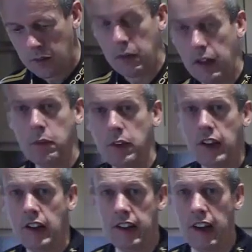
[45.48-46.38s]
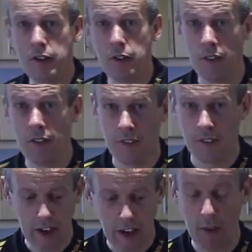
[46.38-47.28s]
being particularly careful
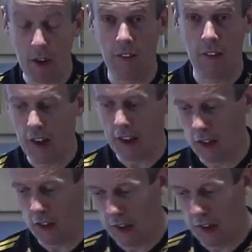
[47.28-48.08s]
to keep an eye on the dangerous